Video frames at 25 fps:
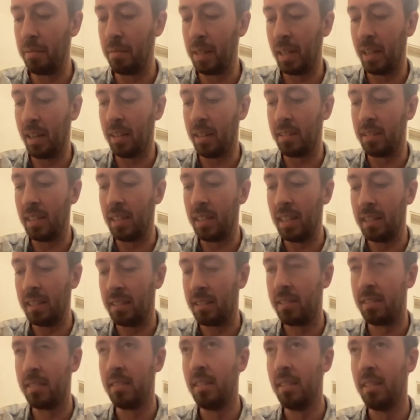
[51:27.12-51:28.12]
because
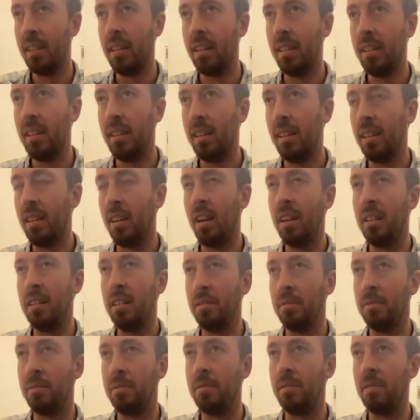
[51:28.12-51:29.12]
it's
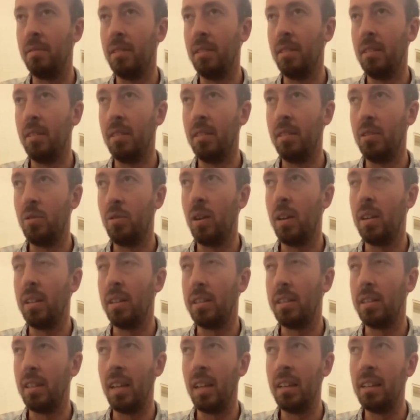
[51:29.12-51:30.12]
kind of trying
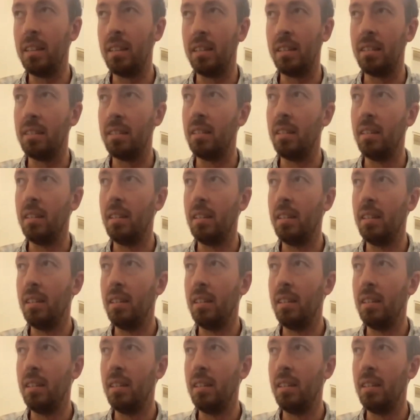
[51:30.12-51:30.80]
to say that